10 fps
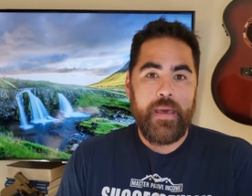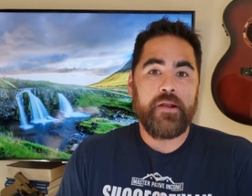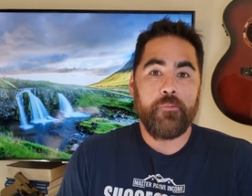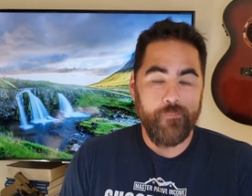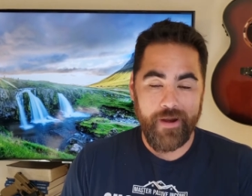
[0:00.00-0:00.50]

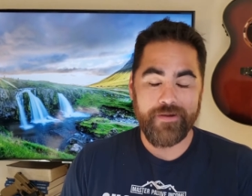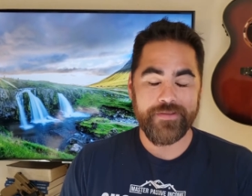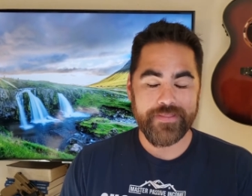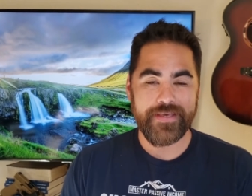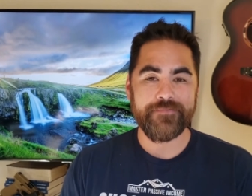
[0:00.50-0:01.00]
matter where you
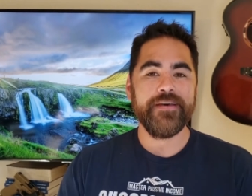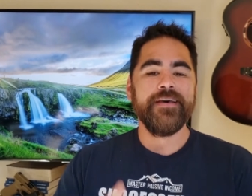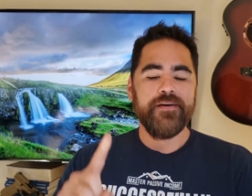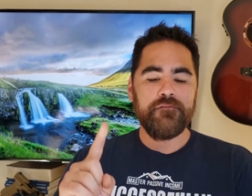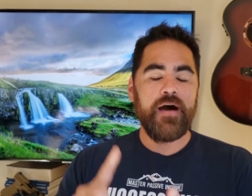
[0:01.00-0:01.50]
live
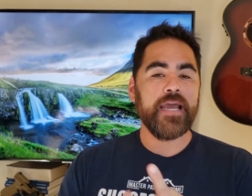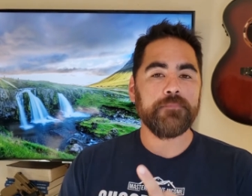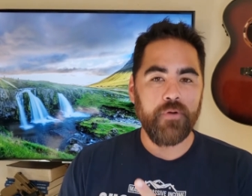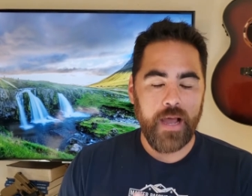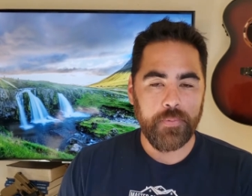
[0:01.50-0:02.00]
find
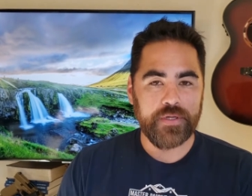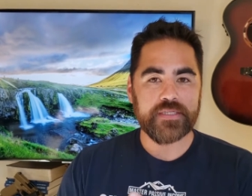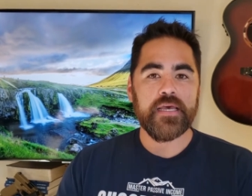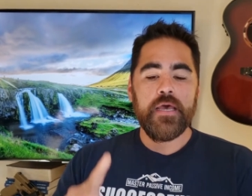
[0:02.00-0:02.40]
properties,